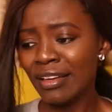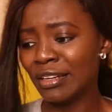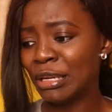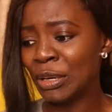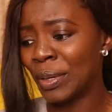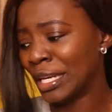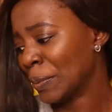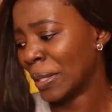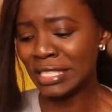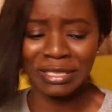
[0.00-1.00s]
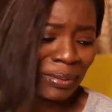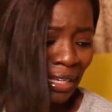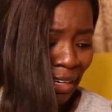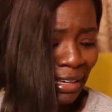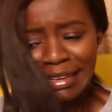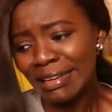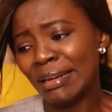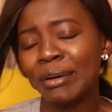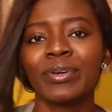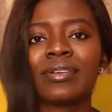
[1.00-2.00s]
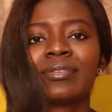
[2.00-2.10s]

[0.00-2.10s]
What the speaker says: nobody wants me. No.